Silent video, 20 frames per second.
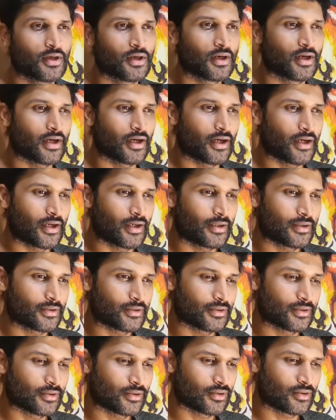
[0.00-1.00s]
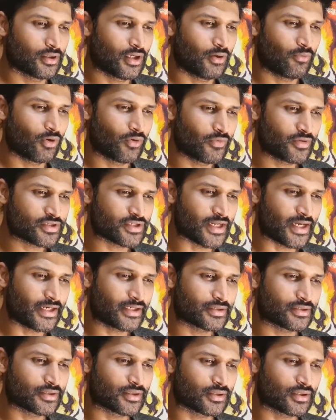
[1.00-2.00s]
and I've always
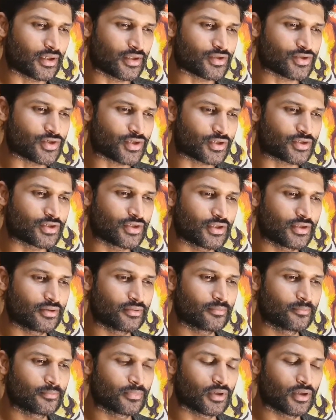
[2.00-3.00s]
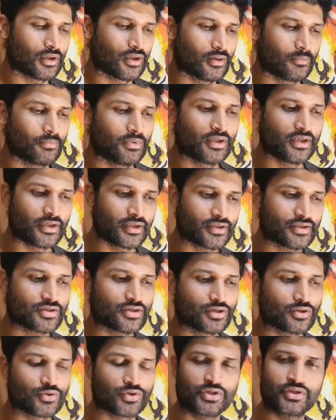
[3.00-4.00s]
liked constructing
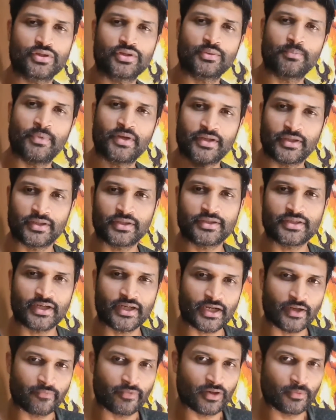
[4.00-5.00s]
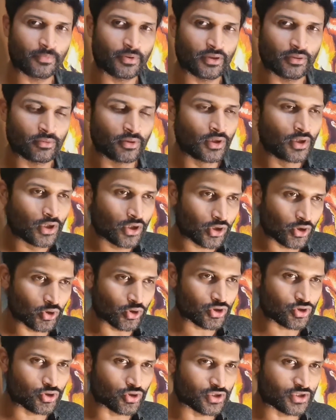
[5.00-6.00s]
buildings using the materials that are available
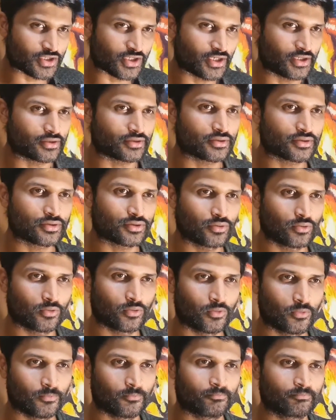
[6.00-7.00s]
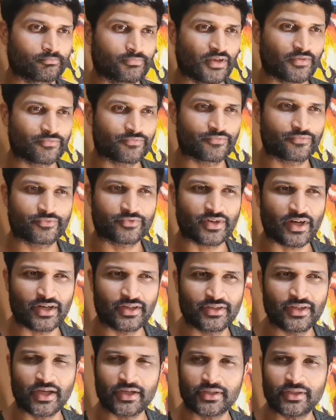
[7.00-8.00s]
close to the site. So I've
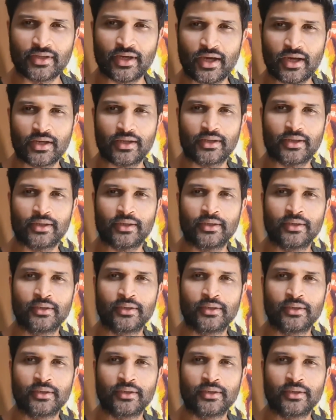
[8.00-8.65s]
tried that in Alaya,